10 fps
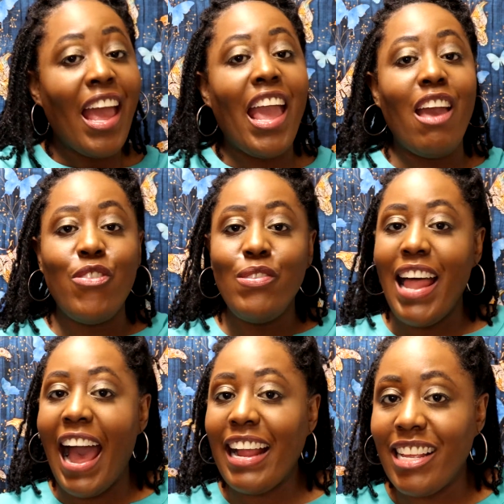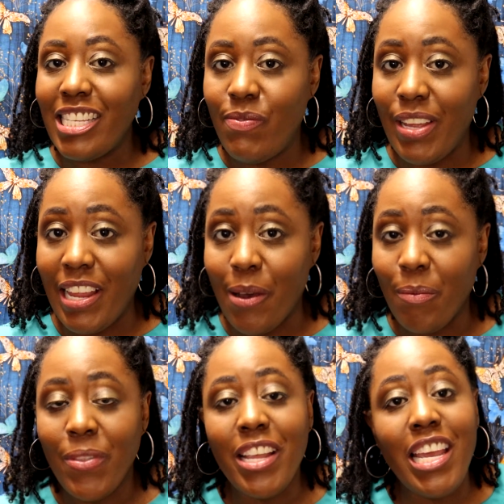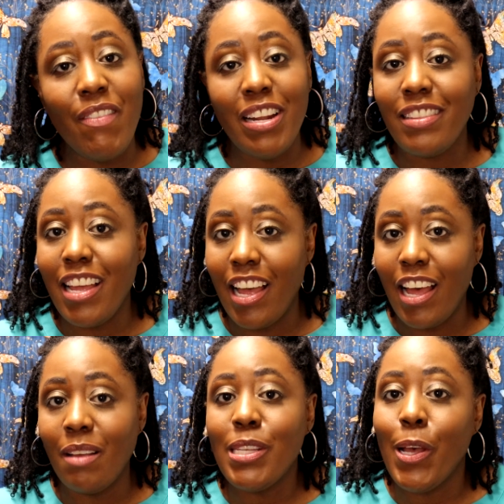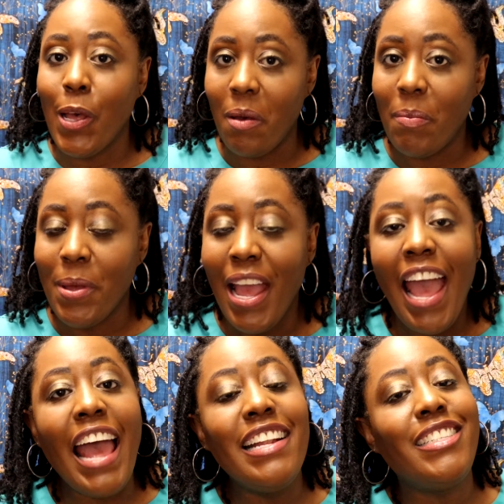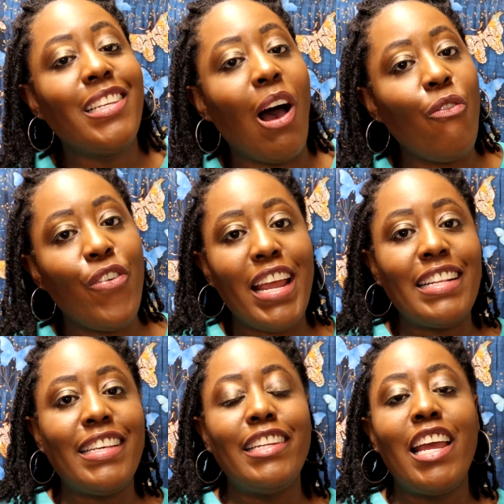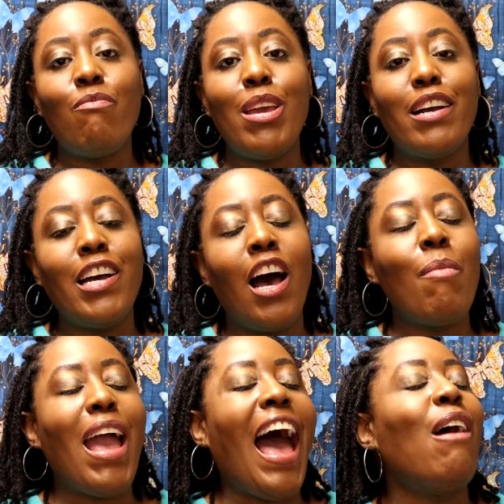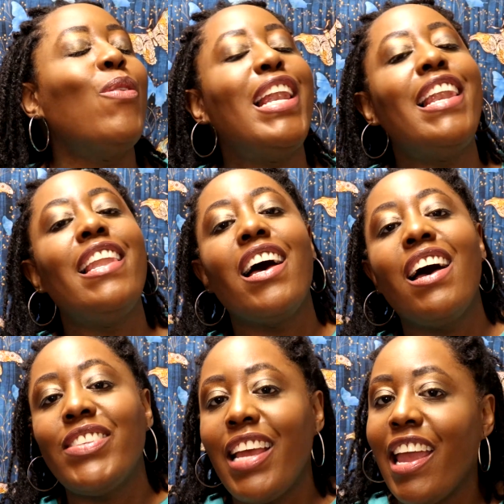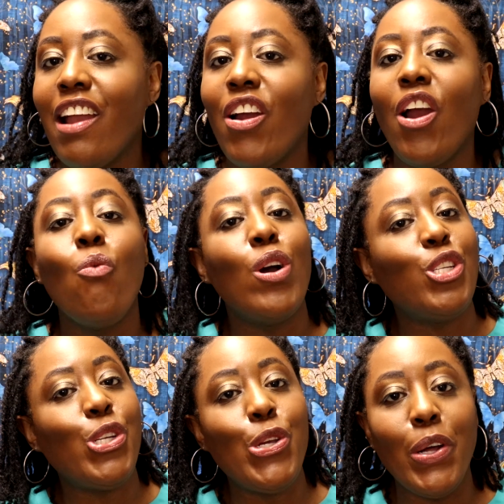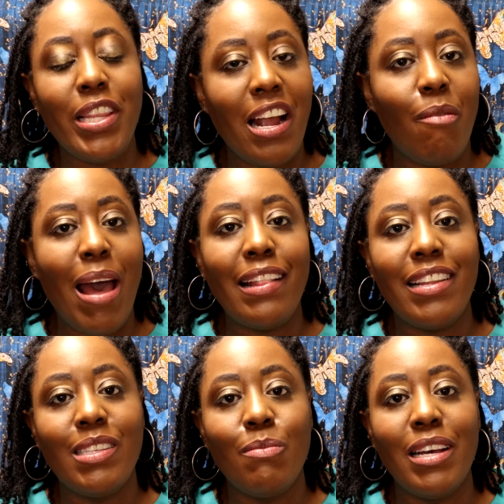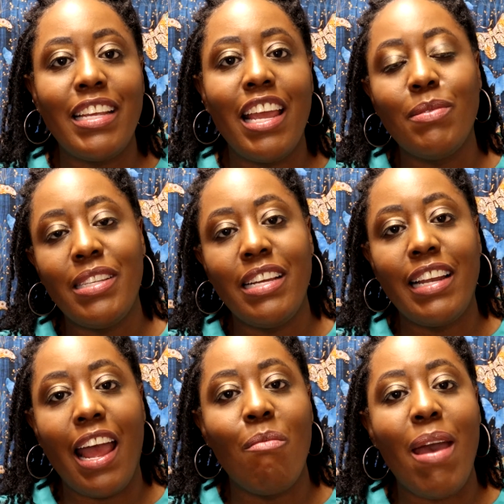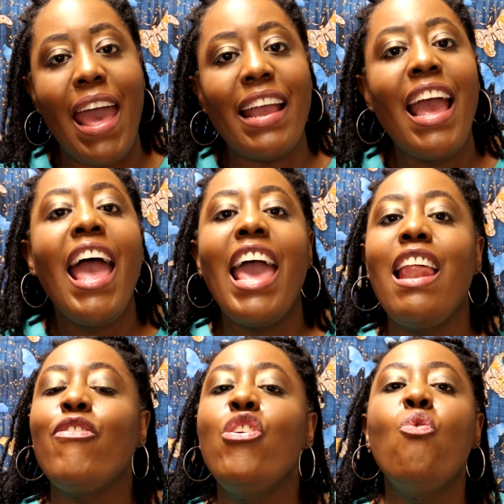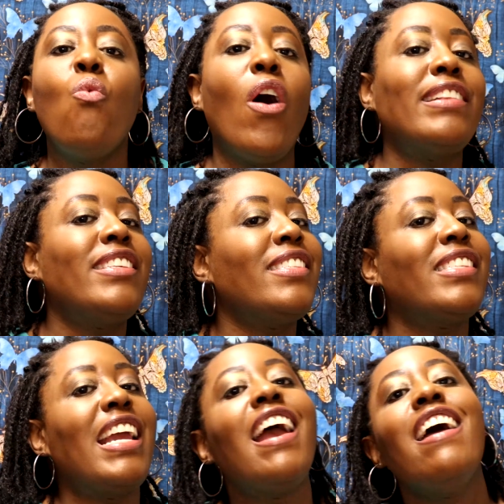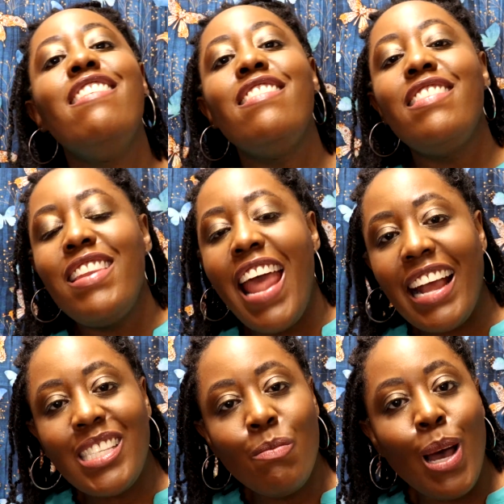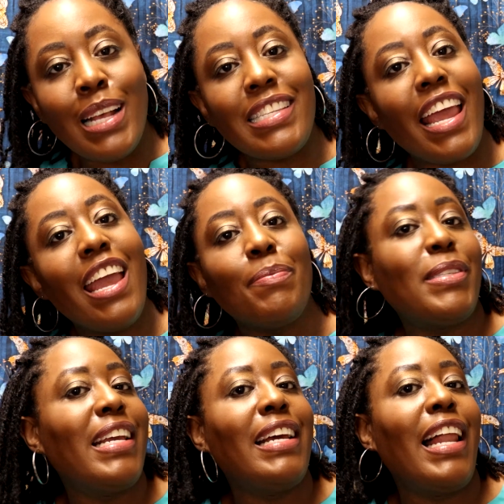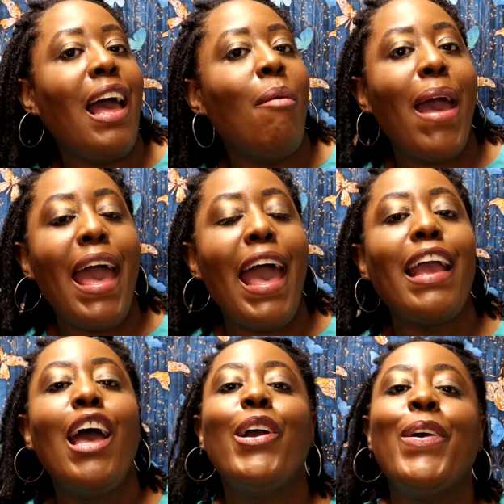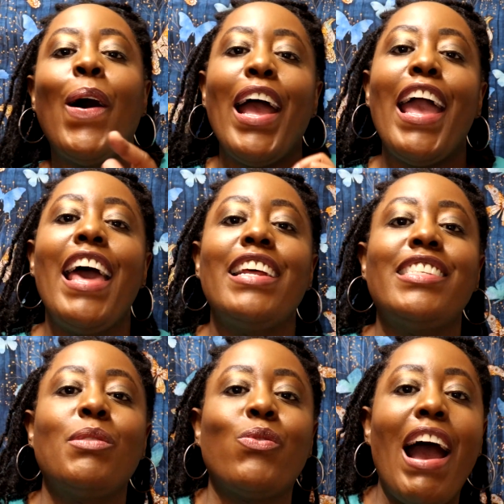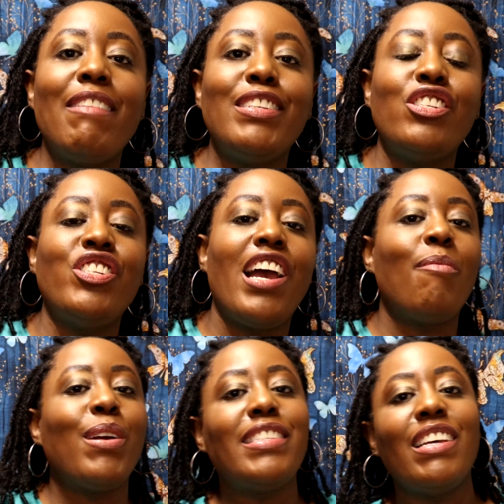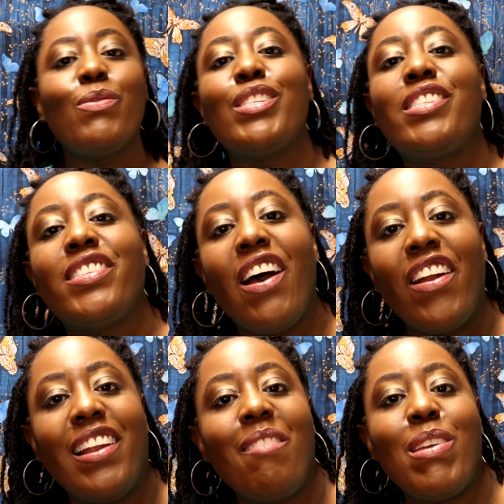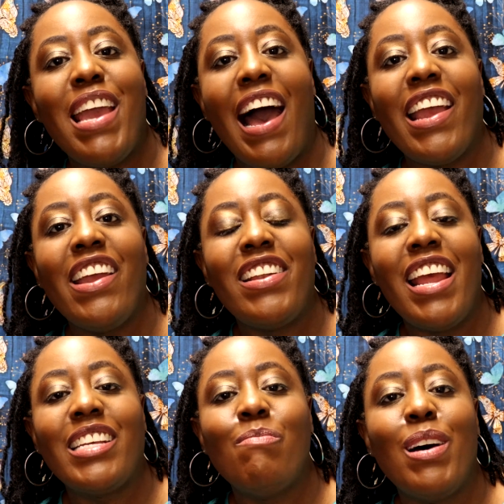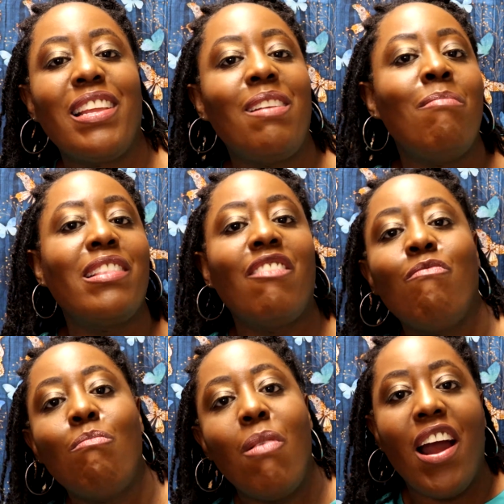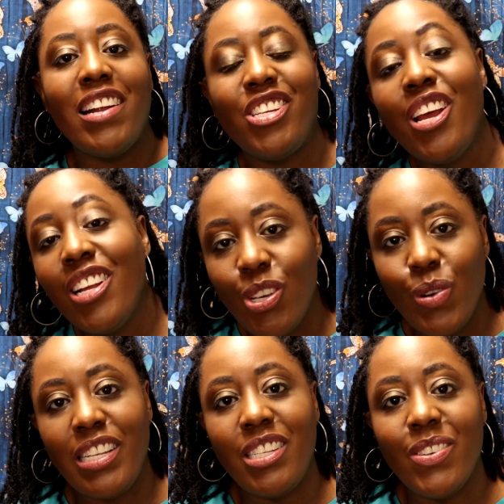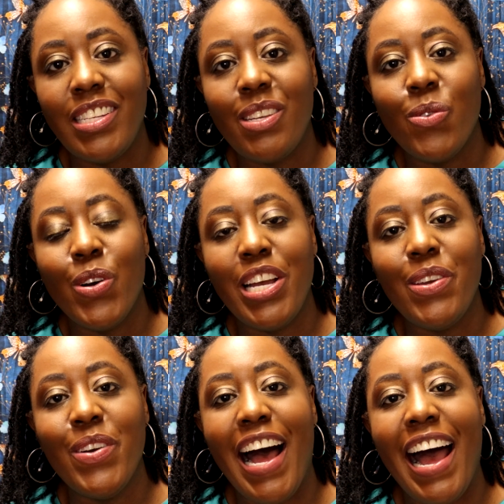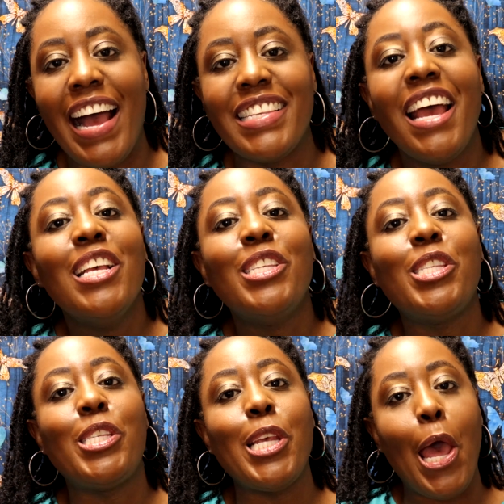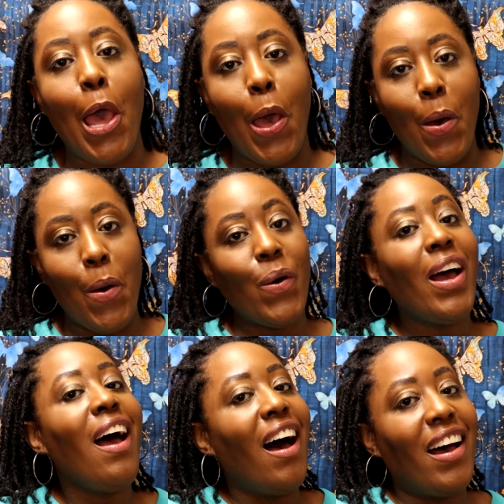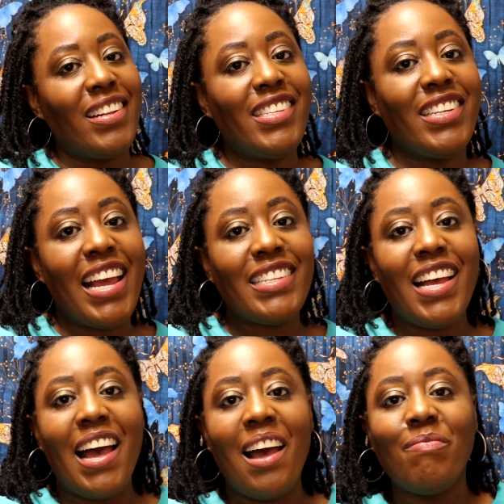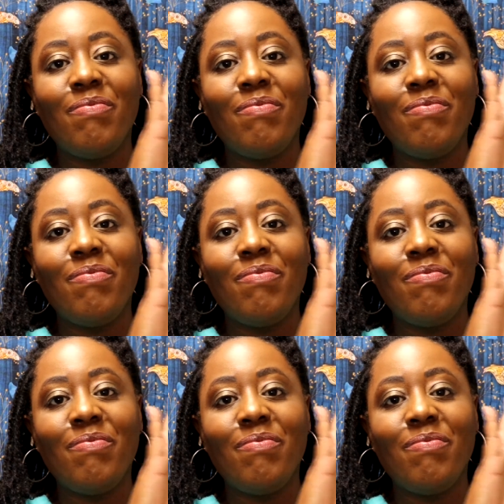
if you like this video, give it a thumbs up. And don't forget to leave me a comment. I would love to hear what you think about this month's IPSY Glam Bag. And if you want to see next month's IPSY Glam Bag, go ahead and subscribe to this channel because it will certainly be out here next month in the month of March 2021, you guys. So, until next time.